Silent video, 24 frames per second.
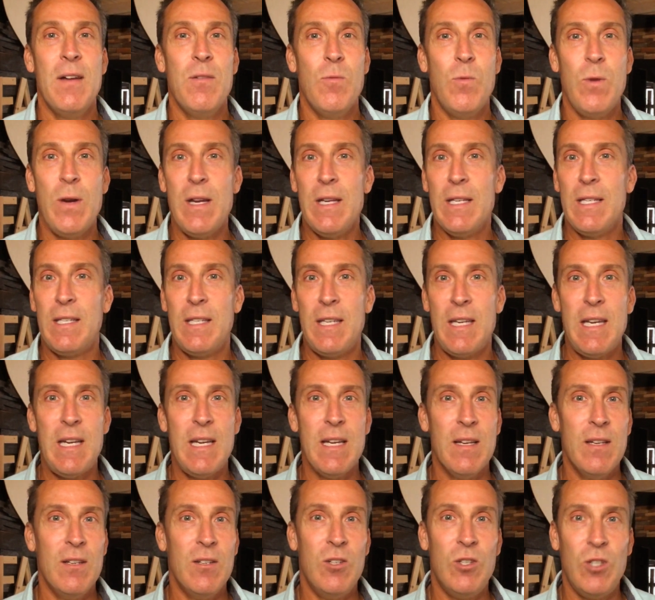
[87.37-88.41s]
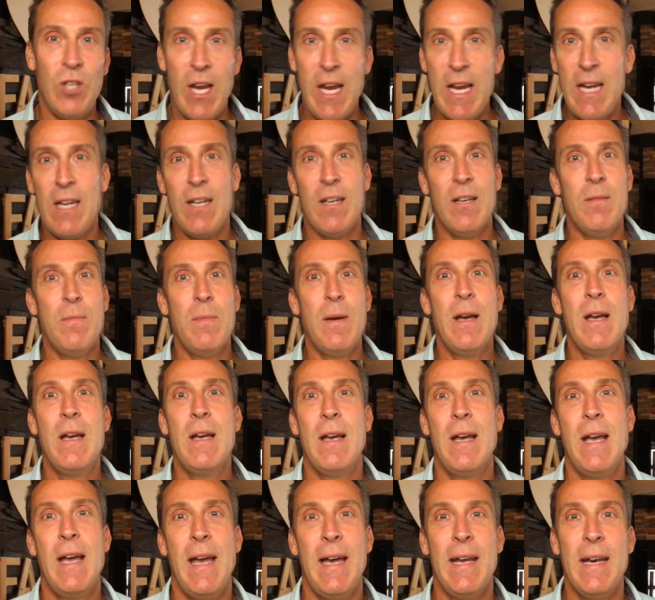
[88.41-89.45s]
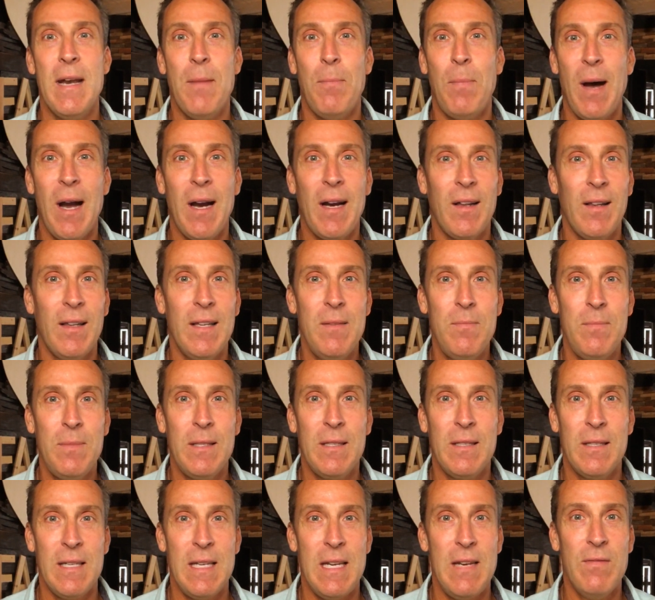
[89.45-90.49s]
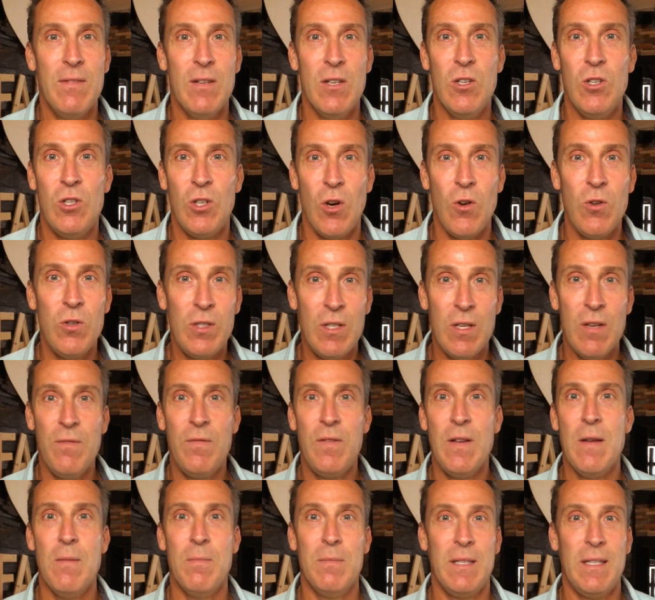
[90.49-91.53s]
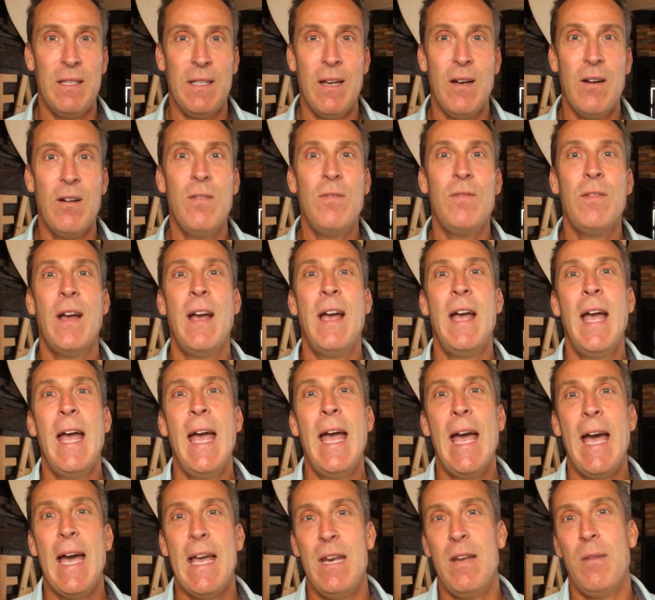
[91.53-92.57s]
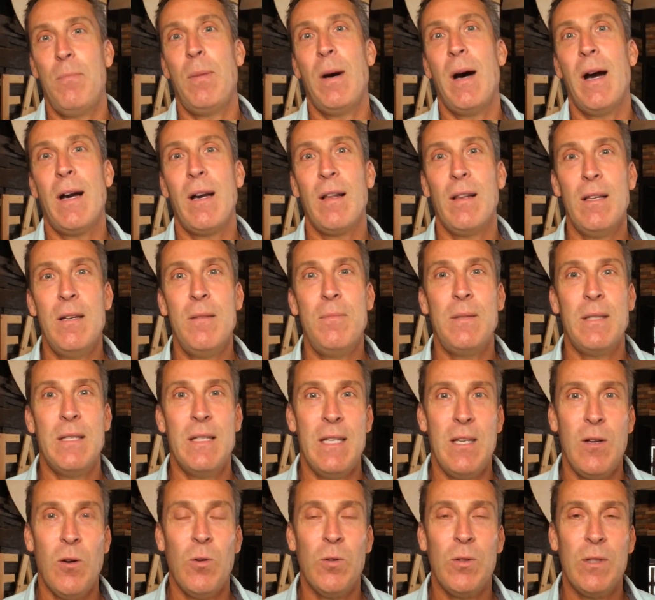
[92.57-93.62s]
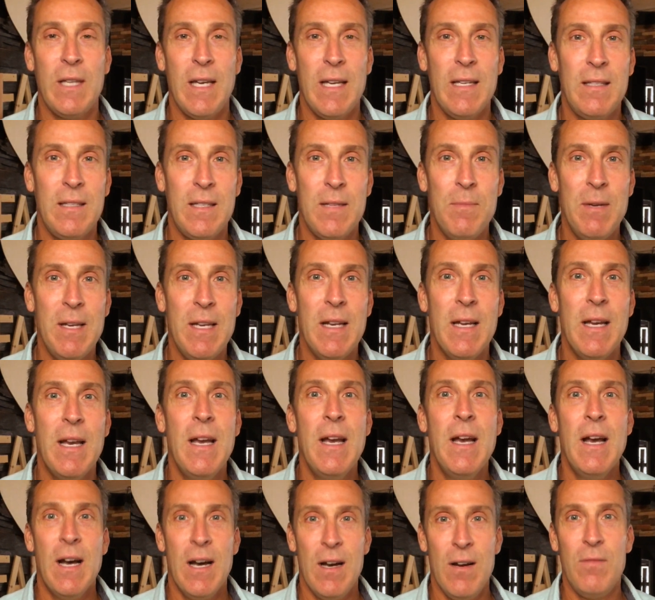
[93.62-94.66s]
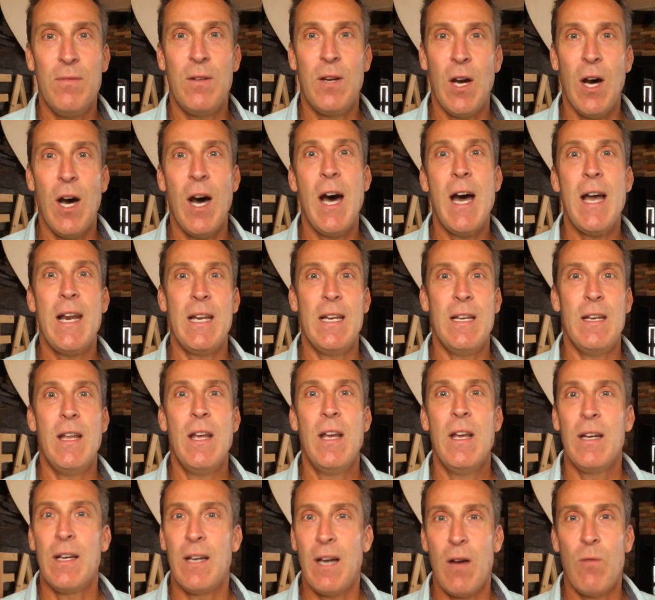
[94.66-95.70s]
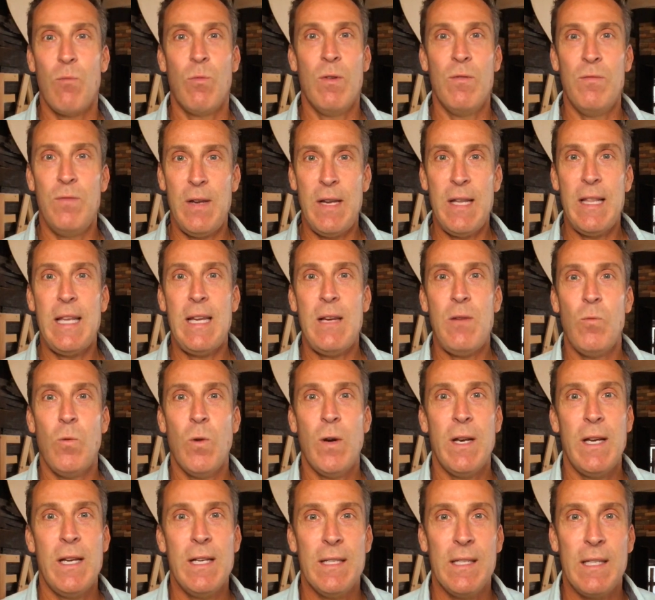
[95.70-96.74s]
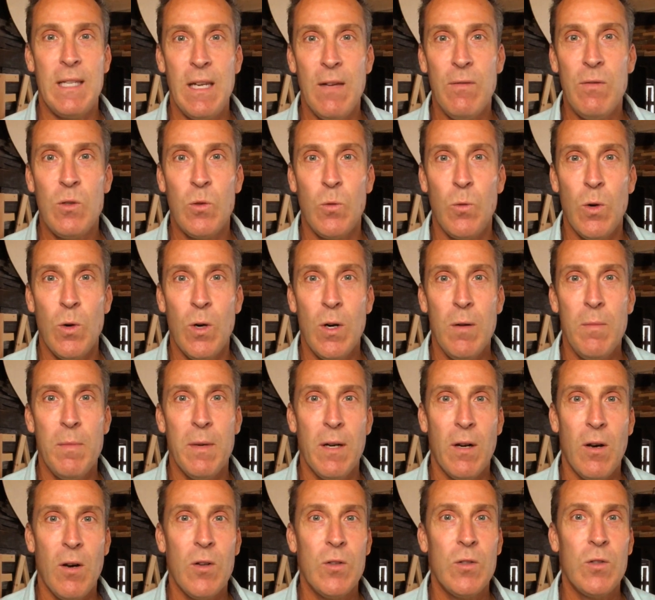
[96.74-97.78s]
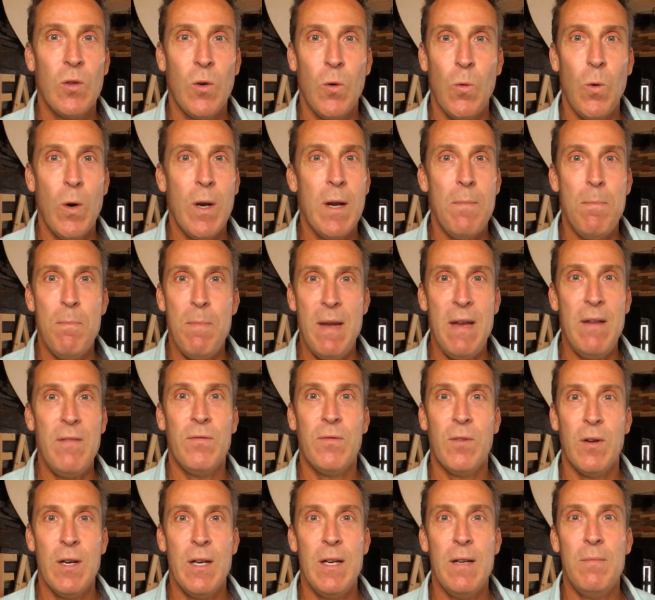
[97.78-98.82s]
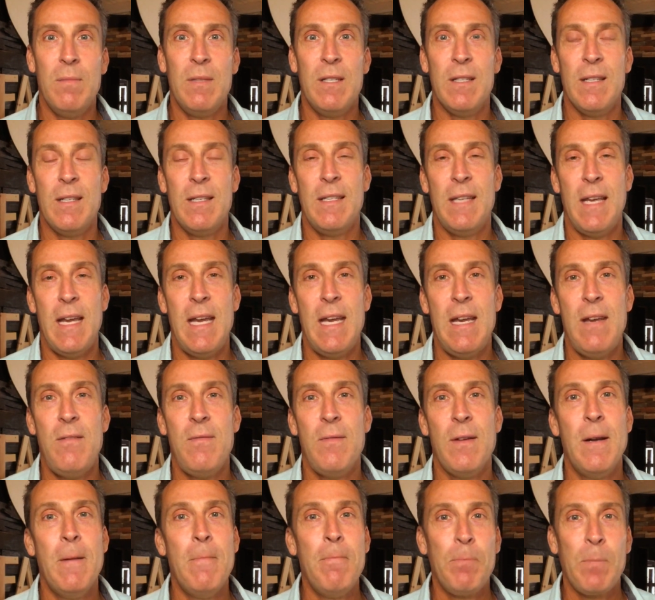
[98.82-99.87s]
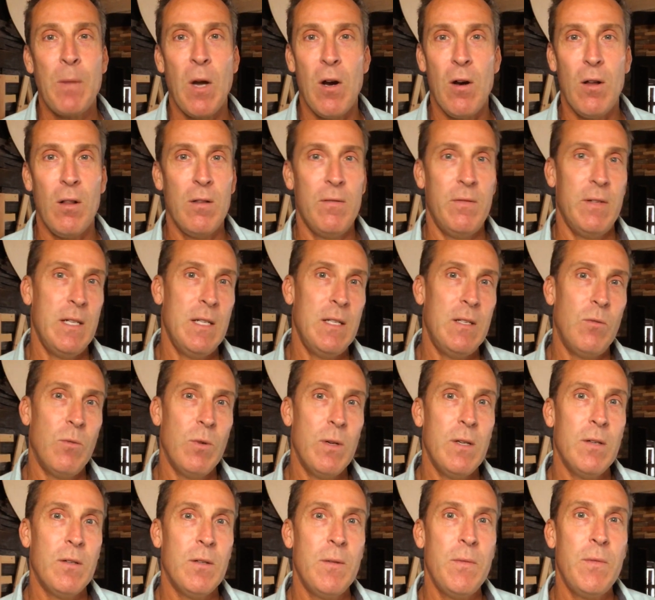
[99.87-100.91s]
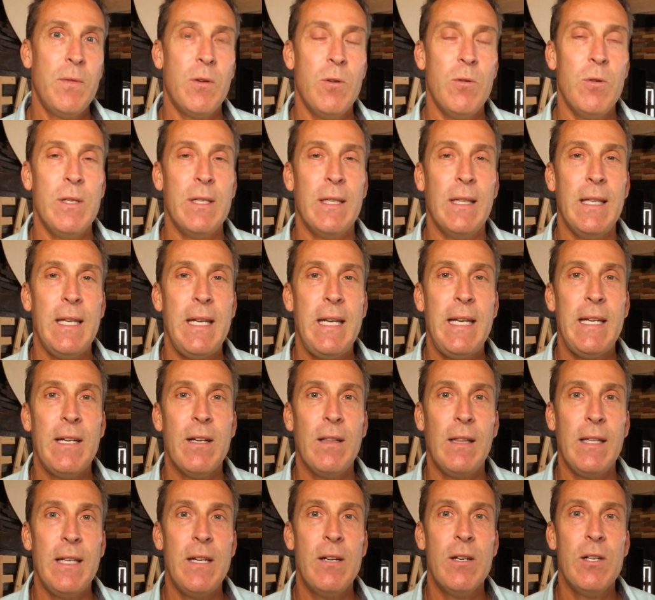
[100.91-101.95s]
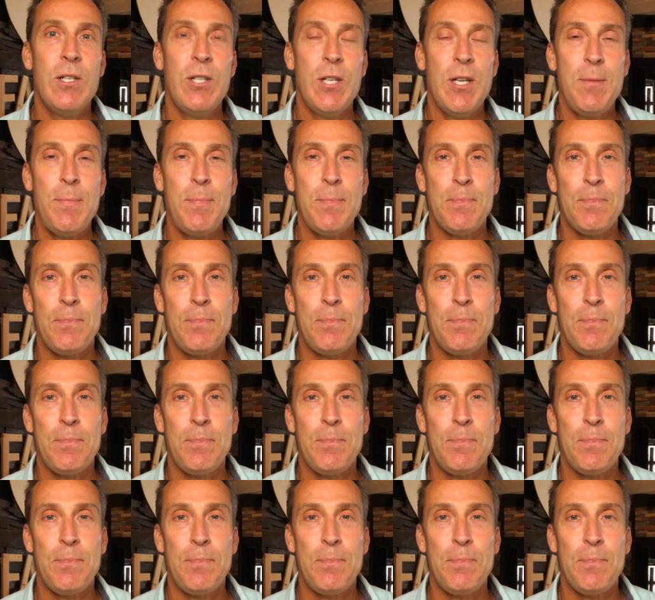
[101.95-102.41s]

We see in Jacob had an apocalypse. Even Joseph himself had an apocalypse in the Old Testament of God and God revealing what his gifts were, but also what it meant for him to save all of Israel through his leadership.